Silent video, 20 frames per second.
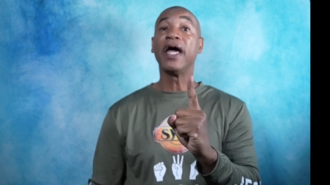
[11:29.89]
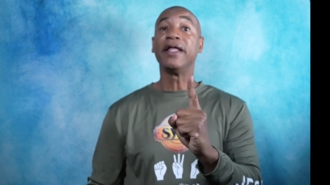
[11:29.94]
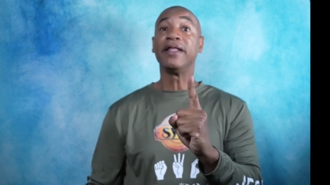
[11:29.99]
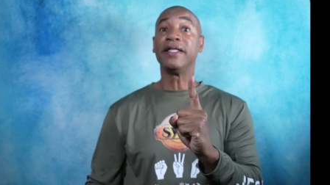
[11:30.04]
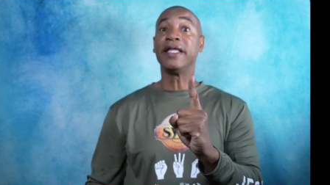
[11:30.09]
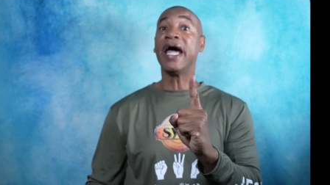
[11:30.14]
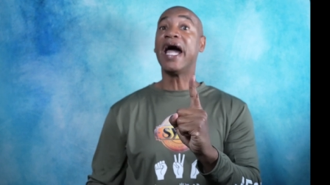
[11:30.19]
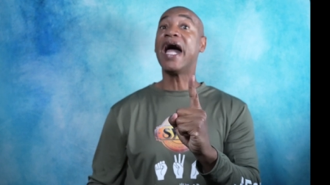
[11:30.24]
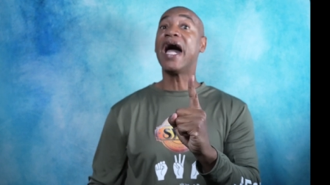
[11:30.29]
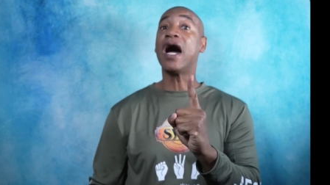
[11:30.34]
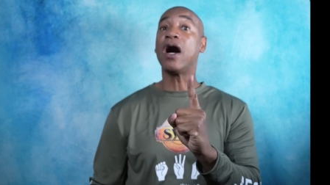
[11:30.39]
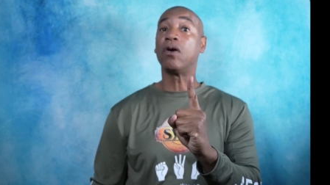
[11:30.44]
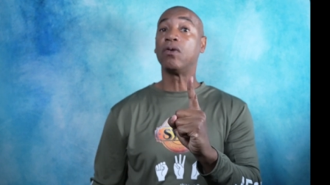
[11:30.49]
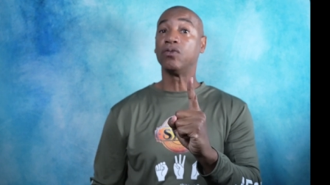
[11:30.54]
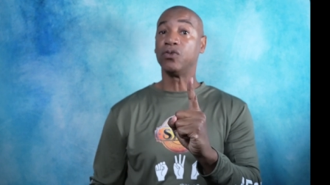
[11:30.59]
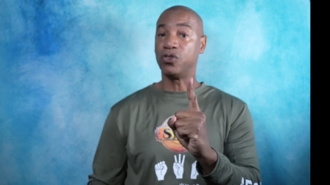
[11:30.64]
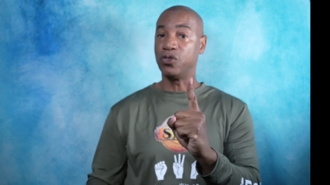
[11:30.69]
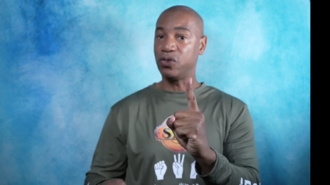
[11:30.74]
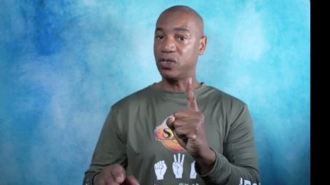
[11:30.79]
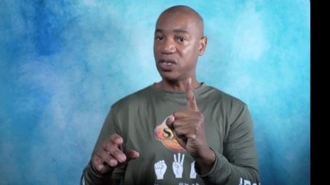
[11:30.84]
Now
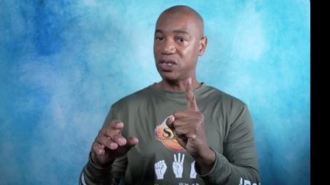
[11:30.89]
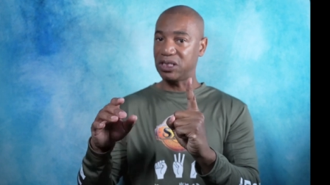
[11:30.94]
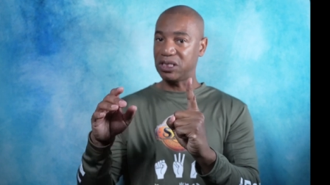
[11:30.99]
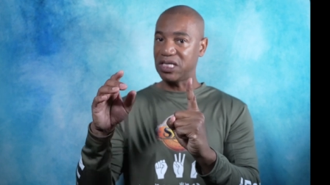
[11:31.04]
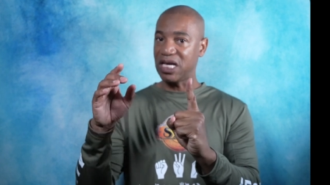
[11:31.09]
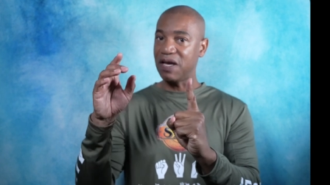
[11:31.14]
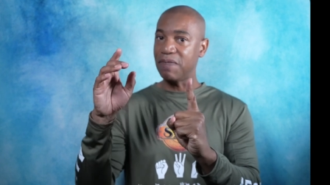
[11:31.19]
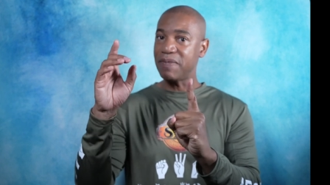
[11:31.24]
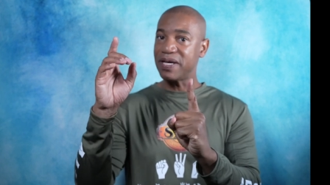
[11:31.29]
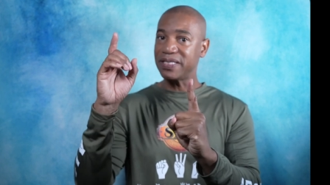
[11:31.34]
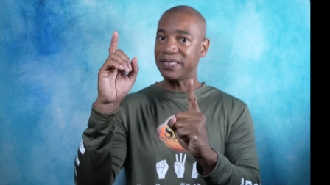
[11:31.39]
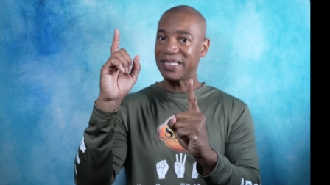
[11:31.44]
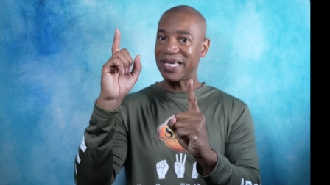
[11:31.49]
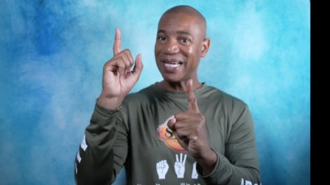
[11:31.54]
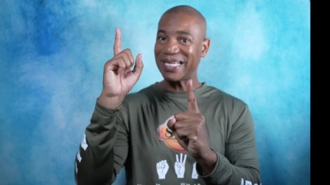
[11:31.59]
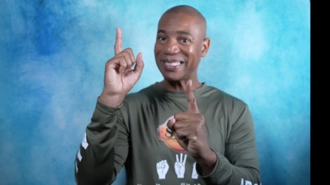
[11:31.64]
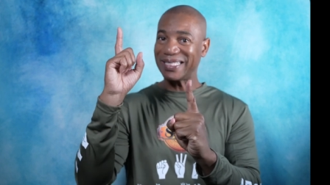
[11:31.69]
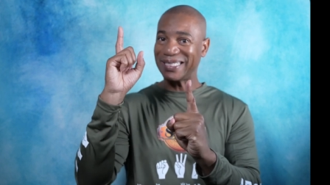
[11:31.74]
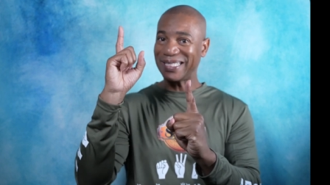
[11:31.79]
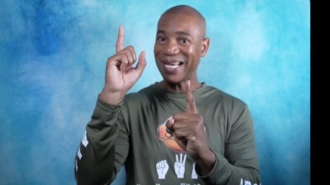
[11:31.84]
do the same
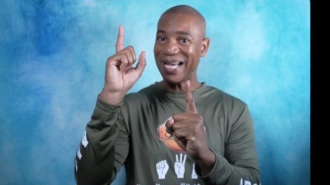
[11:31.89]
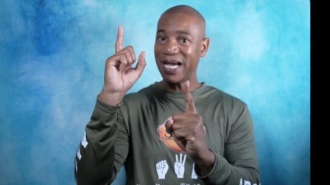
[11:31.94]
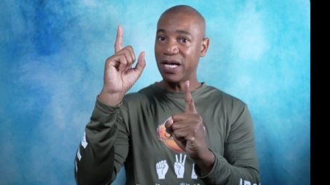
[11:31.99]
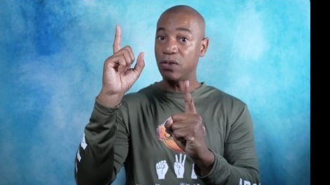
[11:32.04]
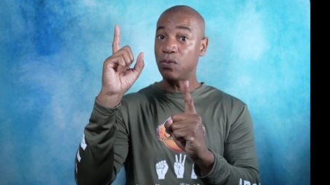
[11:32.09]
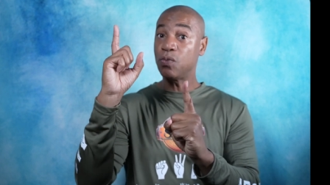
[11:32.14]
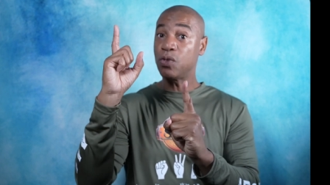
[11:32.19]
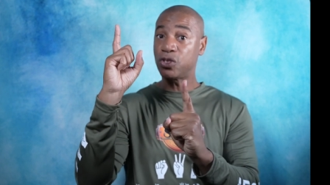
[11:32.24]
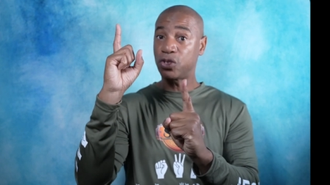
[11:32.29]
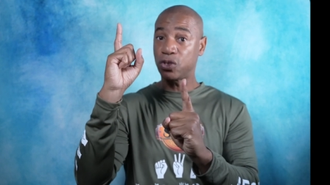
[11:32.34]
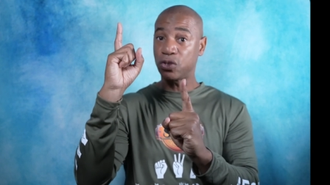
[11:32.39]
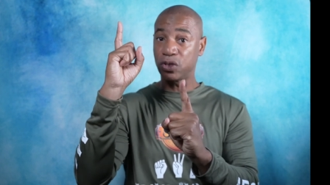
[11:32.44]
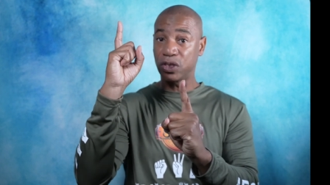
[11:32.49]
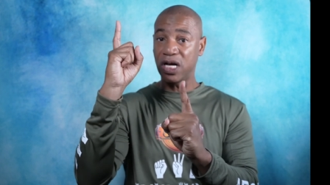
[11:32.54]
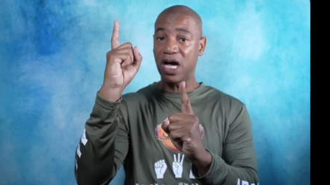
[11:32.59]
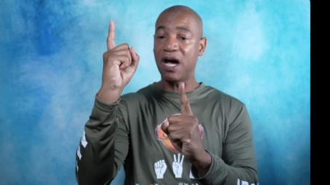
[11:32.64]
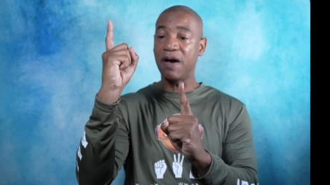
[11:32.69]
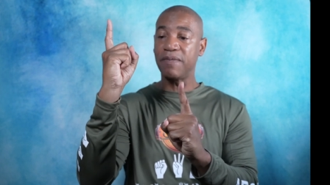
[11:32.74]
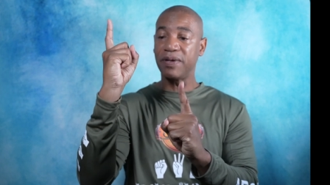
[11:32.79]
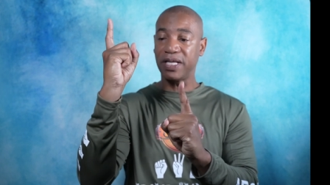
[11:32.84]
exact sign with your
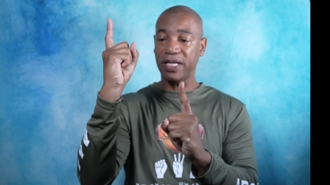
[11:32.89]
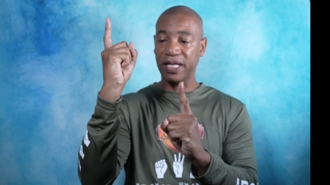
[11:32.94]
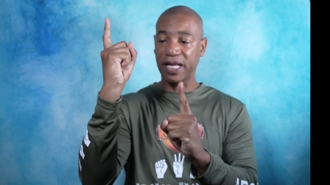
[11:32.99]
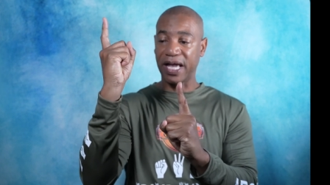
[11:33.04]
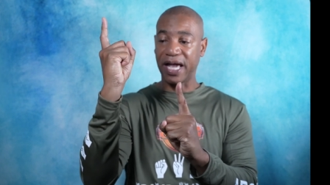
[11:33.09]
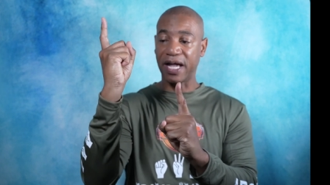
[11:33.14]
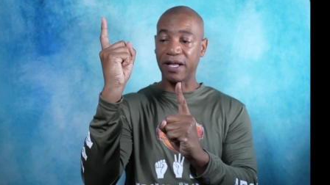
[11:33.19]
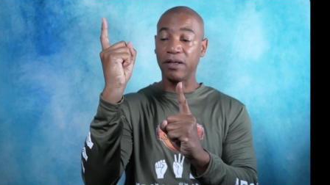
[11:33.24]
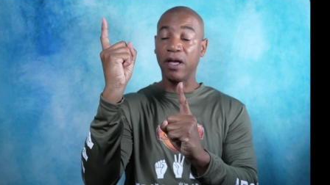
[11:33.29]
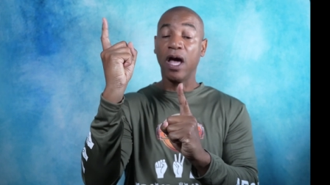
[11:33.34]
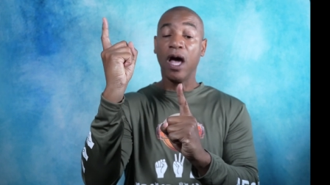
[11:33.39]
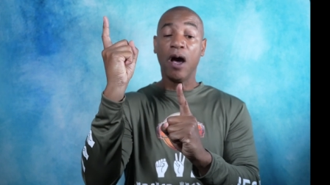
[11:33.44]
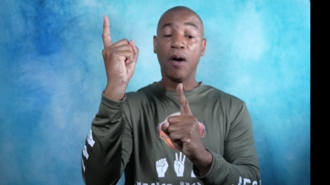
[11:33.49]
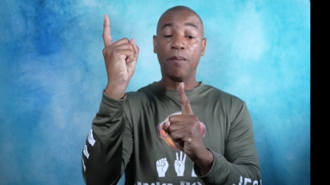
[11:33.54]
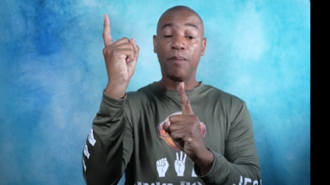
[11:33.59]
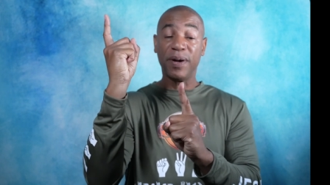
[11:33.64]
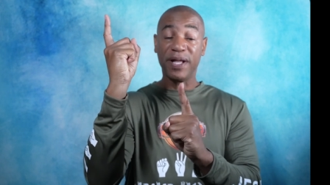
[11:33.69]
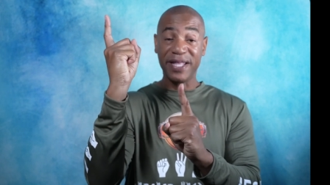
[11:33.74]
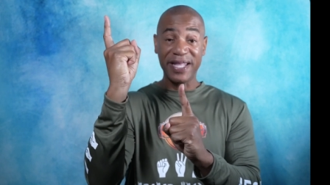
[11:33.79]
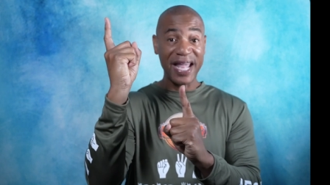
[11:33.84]
dominant hand,
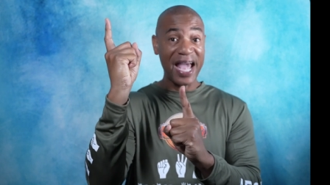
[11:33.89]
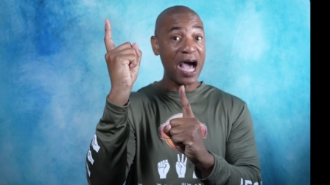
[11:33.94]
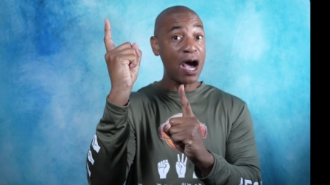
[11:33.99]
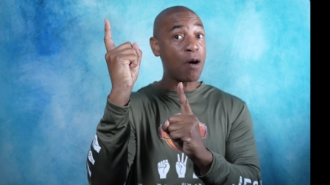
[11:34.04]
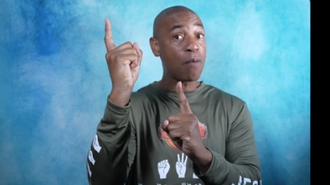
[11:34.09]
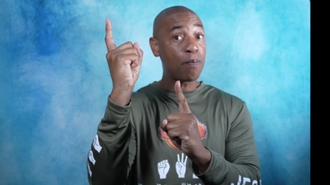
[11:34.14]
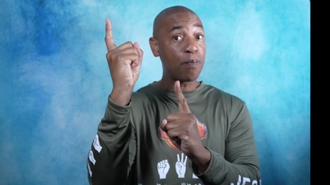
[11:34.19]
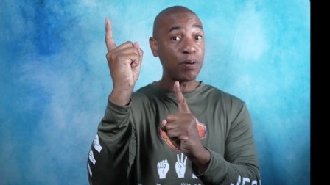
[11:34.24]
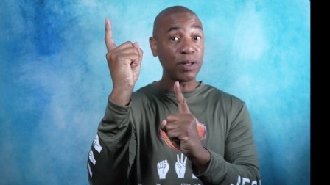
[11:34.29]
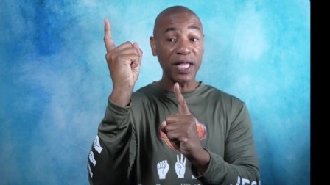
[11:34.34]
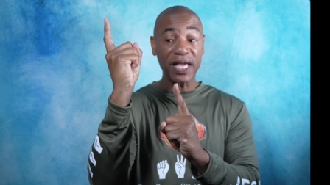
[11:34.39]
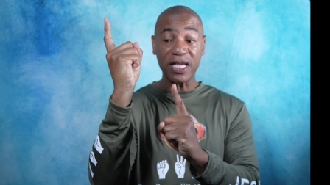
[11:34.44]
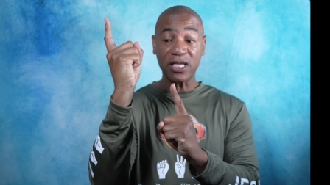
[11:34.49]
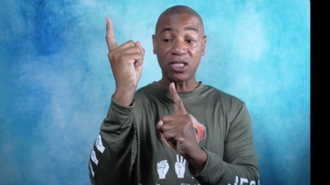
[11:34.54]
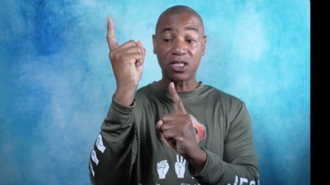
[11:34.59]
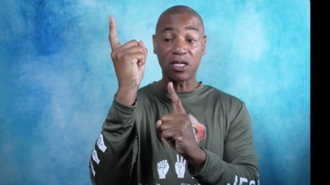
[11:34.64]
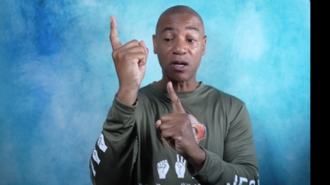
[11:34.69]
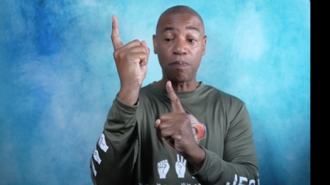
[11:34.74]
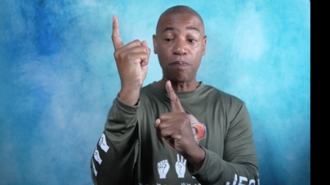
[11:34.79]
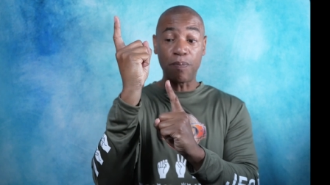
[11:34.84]
but now
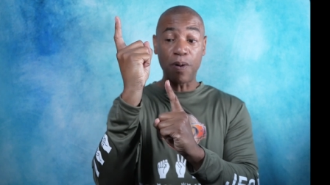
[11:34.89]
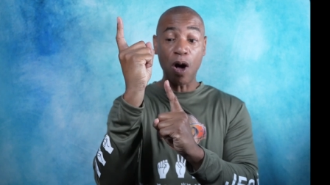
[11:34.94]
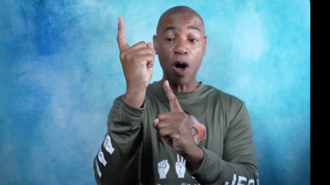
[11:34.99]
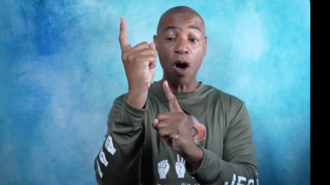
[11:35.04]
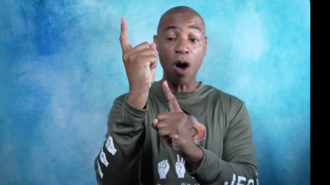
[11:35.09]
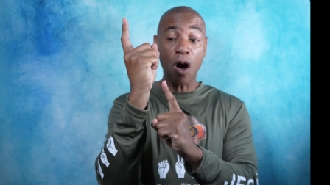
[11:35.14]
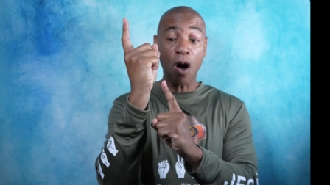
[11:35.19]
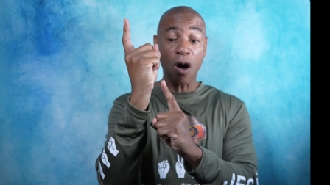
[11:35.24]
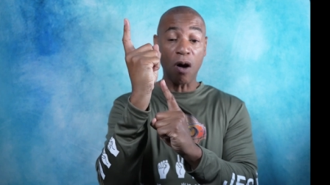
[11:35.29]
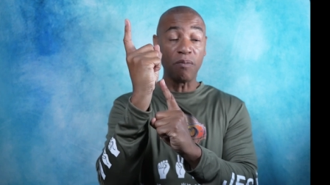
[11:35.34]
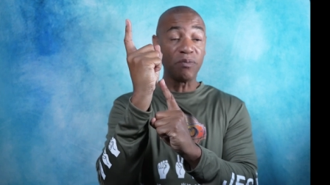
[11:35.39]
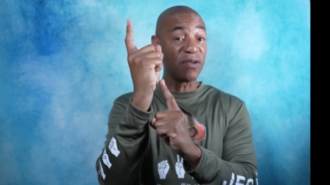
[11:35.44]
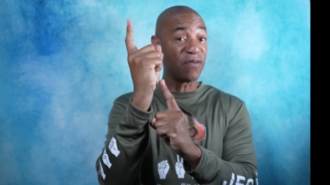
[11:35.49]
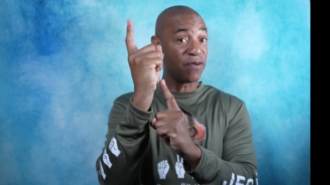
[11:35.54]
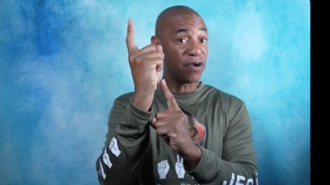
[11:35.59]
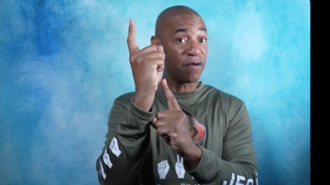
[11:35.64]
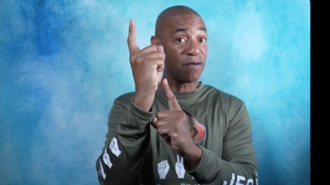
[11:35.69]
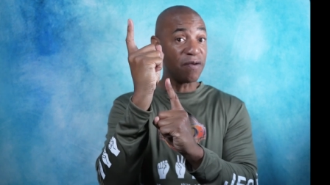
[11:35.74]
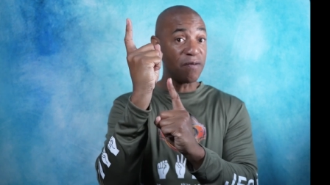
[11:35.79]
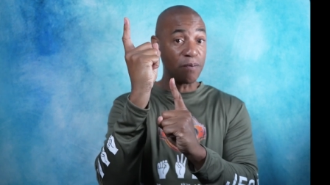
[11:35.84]
place the palm, the
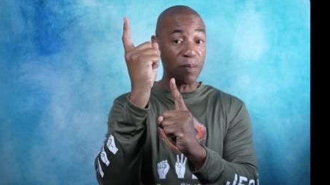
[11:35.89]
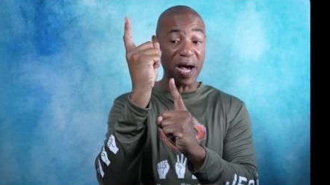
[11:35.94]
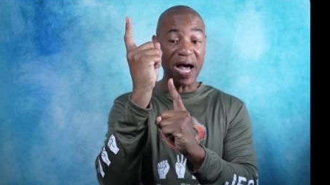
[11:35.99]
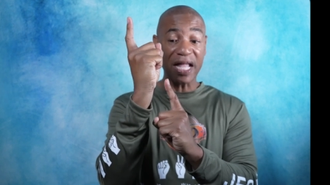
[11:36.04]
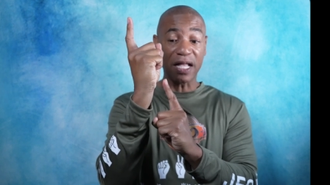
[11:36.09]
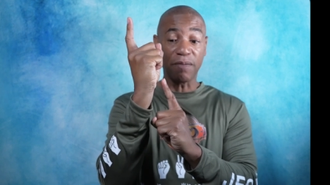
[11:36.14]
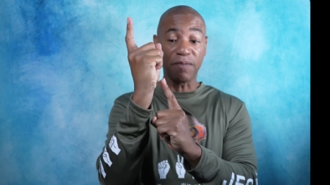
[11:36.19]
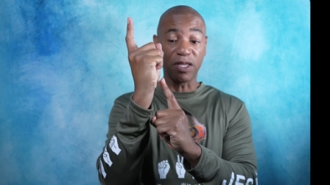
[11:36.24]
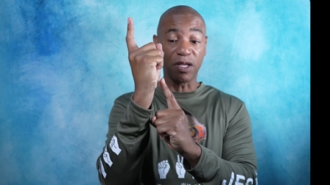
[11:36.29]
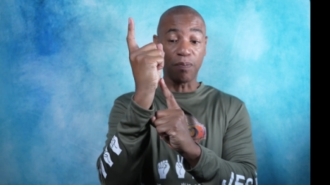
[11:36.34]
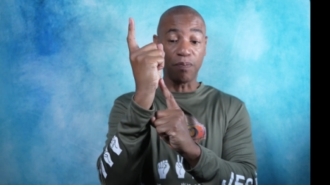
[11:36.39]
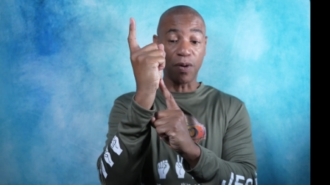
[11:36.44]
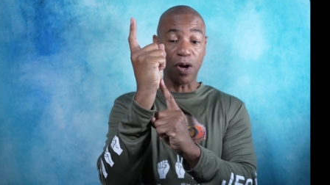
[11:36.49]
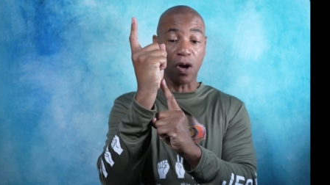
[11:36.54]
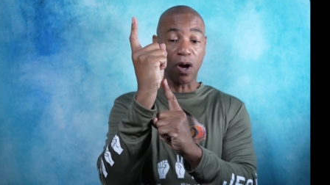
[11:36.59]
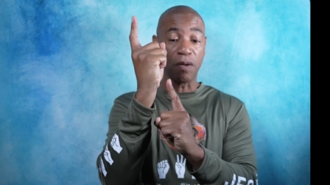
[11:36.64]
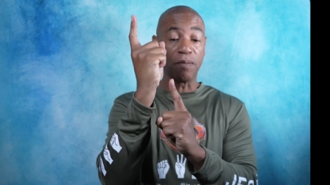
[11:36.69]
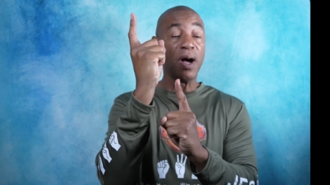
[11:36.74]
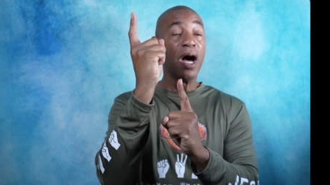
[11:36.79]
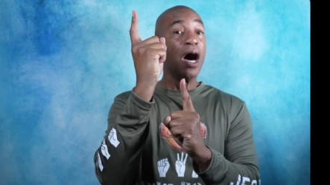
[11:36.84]
very bottom of the
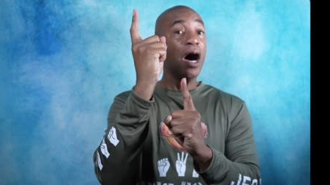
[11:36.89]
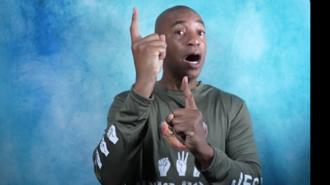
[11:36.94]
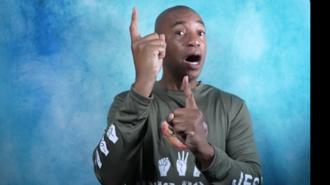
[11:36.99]
palm,